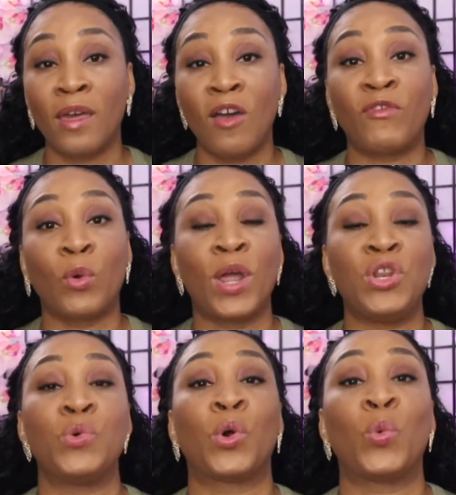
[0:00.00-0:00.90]
For when
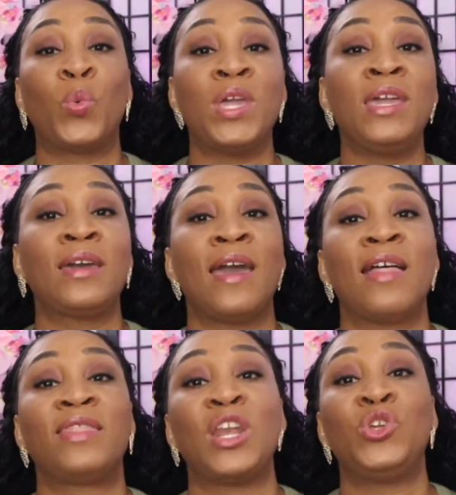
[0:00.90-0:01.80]
you are weak,
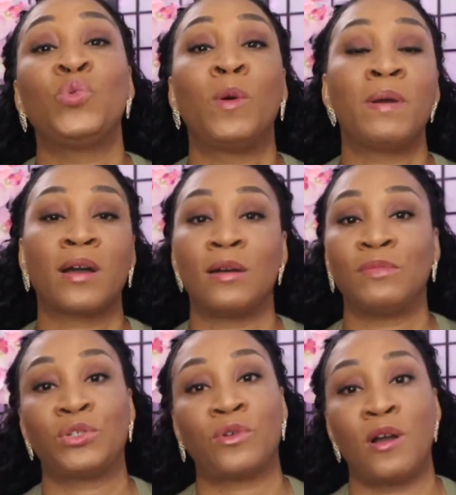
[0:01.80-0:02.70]
then you will become
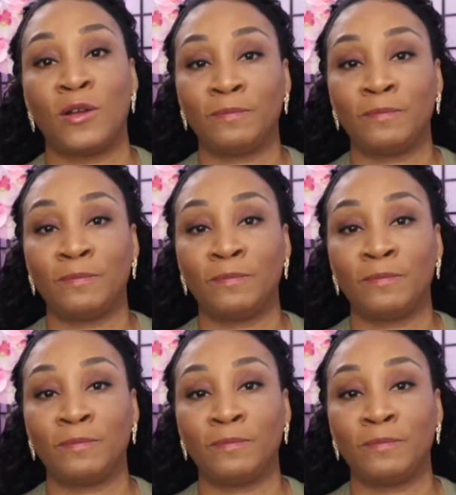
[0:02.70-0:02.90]
strong.